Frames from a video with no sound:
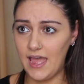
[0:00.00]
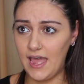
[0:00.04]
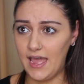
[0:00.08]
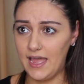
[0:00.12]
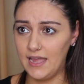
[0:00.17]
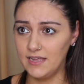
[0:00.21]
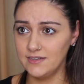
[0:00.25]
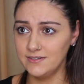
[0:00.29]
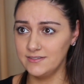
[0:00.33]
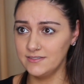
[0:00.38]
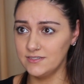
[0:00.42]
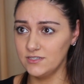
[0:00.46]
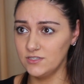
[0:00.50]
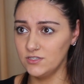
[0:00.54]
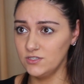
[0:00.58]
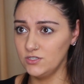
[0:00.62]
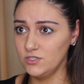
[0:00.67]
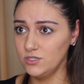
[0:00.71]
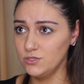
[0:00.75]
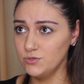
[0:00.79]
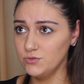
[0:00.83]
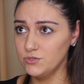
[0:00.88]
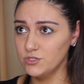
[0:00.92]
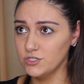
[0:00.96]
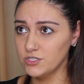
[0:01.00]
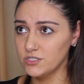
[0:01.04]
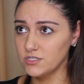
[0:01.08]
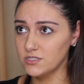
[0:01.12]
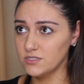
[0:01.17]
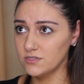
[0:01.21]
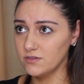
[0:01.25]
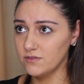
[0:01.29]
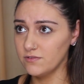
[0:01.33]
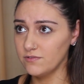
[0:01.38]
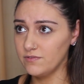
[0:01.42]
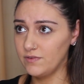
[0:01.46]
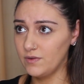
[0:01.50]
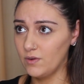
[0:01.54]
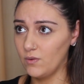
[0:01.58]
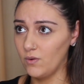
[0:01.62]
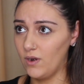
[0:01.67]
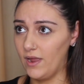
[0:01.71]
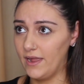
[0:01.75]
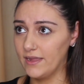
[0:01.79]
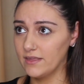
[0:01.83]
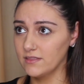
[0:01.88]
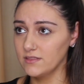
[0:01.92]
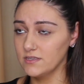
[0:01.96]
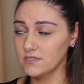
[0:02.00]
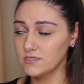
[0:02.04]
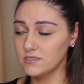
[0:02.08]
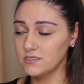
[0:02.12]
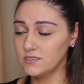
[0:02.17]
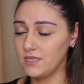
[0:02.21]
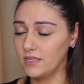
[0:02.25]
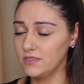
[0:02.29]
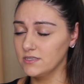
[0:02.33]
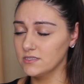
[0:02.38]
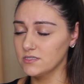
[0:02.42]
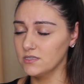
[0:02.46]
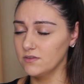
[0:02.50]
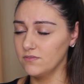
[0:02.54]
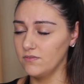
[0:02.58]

and you just feel like this sense